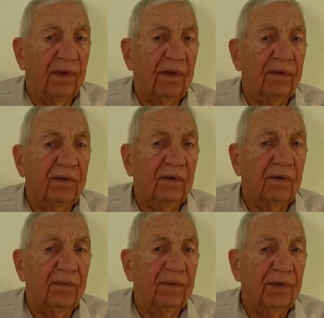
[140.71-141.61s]
to
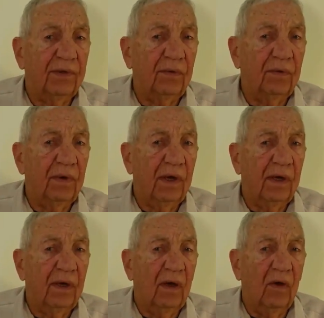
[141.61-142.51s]

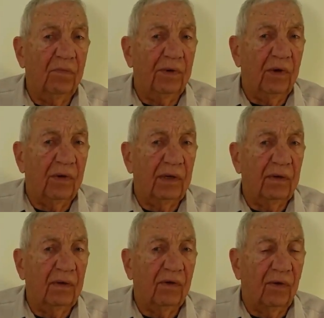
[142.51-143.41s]
uh, Hoboken oh,